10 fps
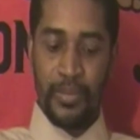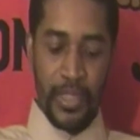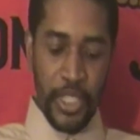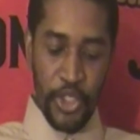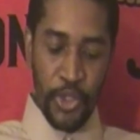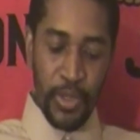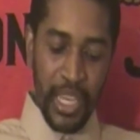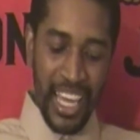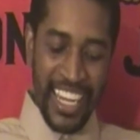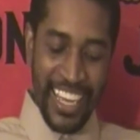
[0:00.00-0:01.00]
that you
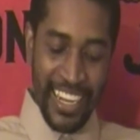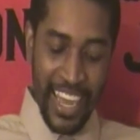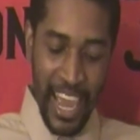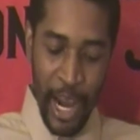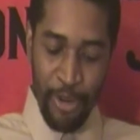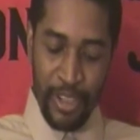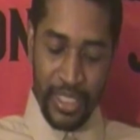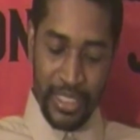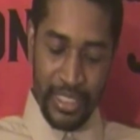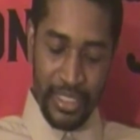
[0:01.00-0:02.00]
can
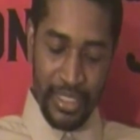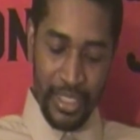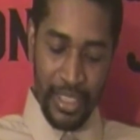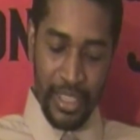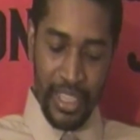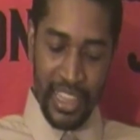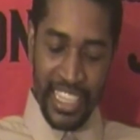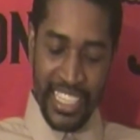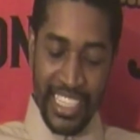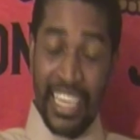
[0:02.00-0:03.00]
inherit
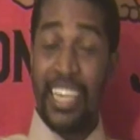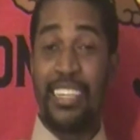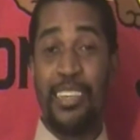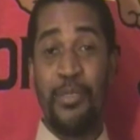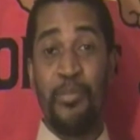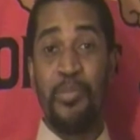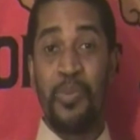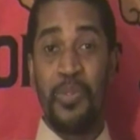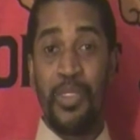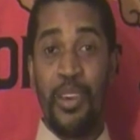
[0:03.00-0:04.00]
the kingdom
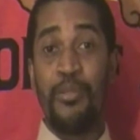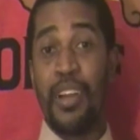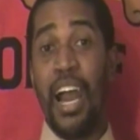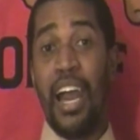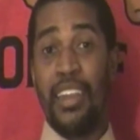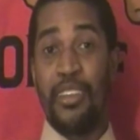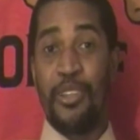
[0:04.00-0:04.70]
of God.